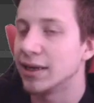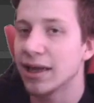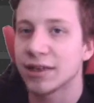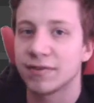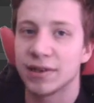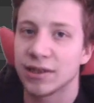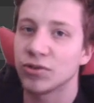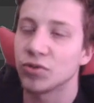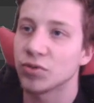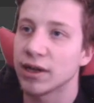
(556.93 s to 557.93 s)
The next thing
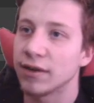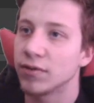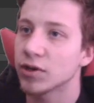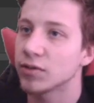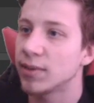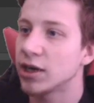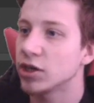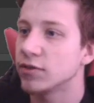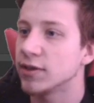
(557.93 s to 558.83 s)
is to look at Vox Merge,